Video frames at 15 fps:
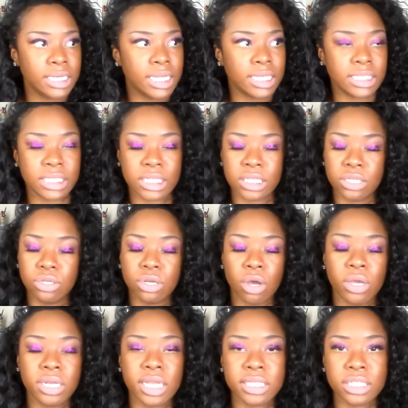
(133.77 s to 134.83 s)
doesn't you
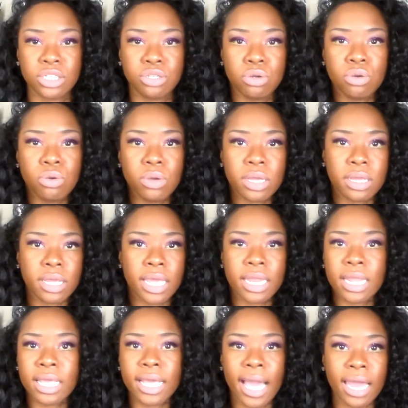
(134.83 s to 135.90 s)
know it doesn't do
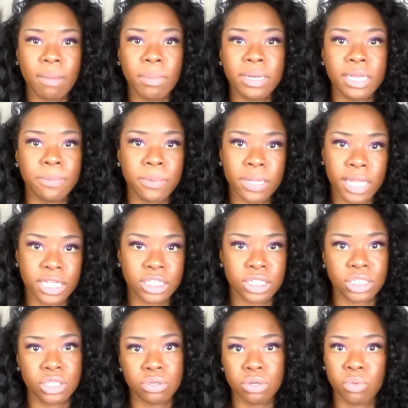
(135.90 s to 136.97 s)
any kind of
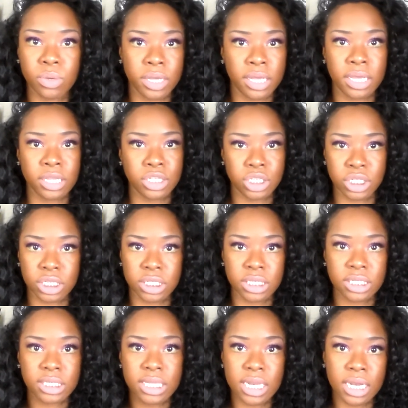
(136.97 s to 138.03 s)
manipulation to the wig it's
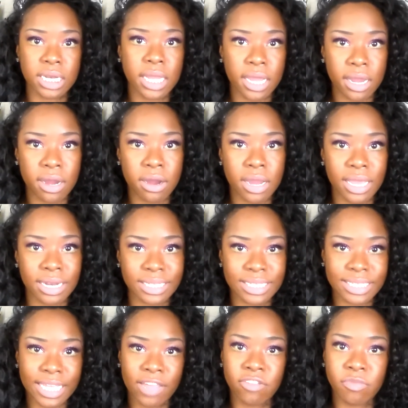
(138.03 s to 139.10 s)
just sitting there in a
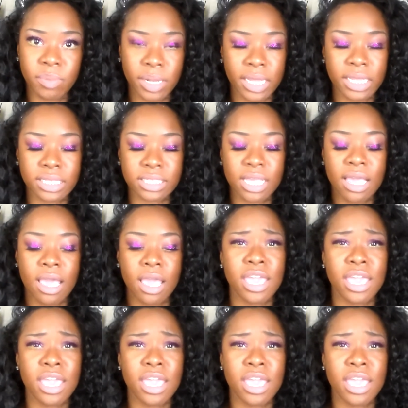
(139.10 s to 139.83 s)
safe place.